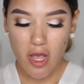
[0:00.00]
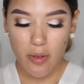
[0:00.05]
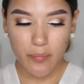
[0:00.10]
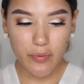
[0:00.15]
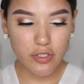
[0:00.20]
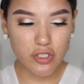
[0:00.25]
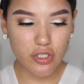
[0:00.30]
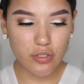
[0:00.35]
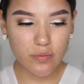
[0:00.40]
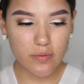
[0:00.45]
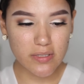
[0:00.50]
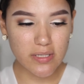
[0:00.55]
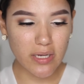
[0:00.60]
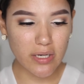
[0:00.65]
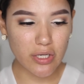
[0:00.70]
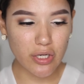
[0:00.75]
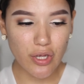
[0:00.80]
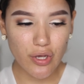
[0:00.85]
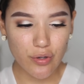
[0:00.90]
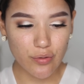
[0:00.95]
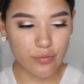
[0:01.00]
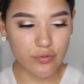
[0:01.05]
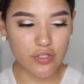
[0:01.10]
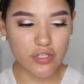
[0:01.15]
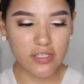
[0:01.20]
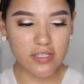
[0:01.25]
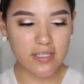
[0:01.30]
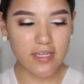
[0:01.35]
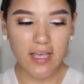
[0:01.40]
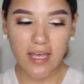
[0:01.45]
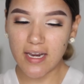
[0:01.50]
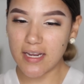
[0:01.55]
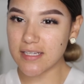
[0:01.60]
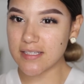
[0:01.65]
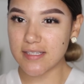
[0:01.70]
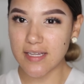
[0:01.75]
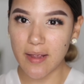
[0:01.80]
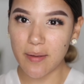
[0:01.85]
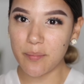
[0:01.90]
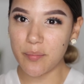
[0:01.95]
But she was like, no, just get a
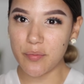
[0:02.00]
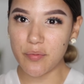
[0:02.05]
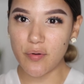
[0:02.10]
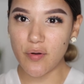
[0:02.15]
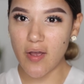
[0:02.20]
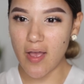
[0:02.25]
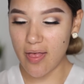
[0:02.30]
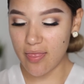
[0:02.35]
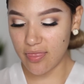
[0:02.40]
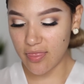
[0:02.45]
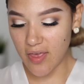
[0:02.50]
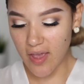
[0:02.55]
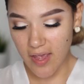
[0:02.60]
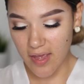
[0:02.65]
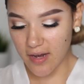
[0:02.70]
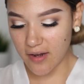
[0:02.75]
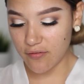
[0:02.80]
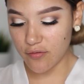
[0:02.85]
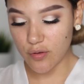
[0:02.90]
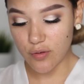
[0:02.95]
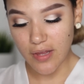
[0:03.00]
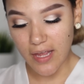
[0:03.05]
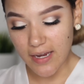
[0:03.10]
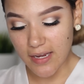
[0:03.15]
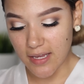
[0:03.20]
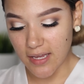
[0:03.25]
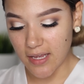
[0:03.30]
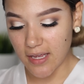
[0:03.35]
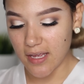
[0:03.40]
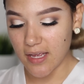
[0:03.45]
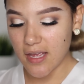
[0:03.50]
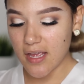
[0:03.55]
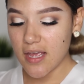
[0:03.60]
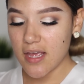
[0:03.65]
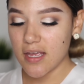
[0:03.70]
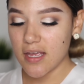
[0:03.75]
sample, and then if you like it,